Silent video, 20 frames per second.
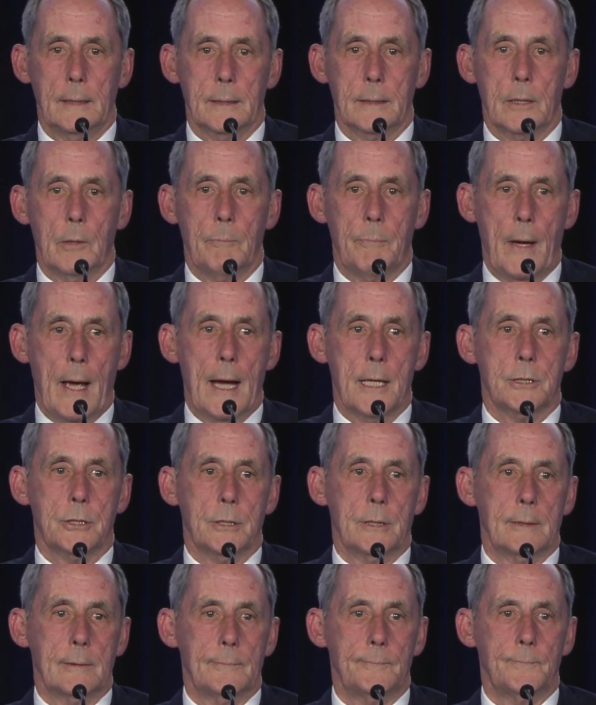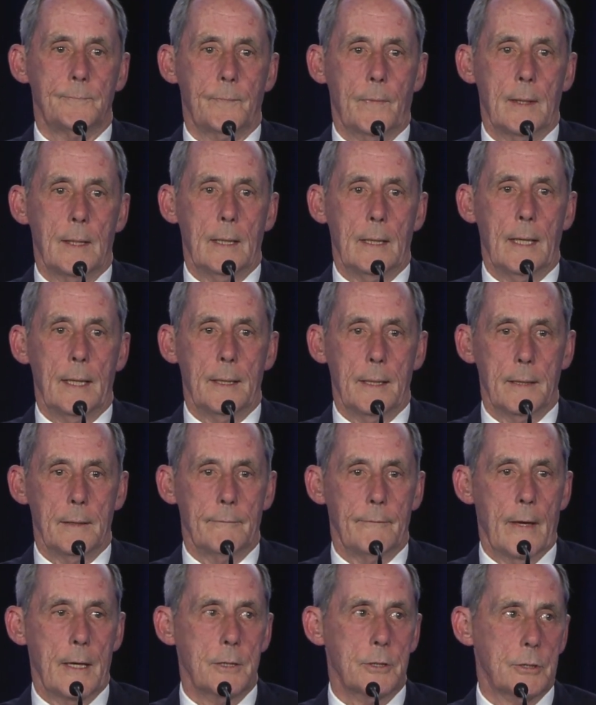compassion, and
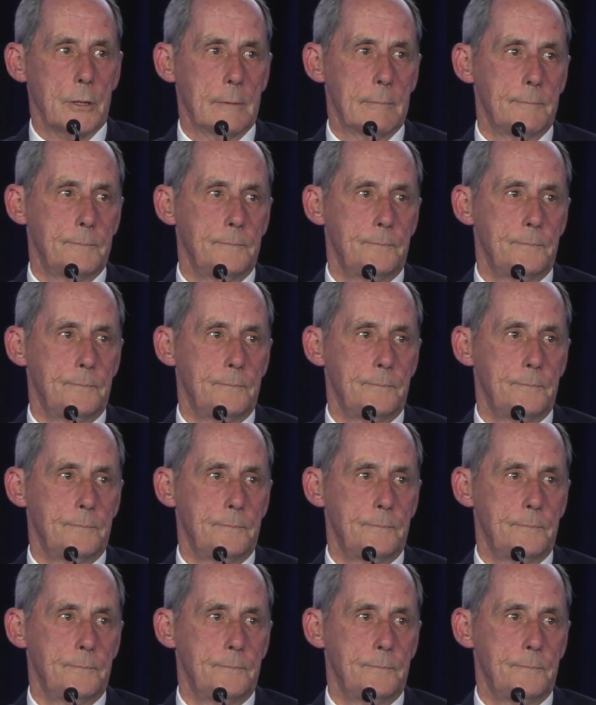innovation.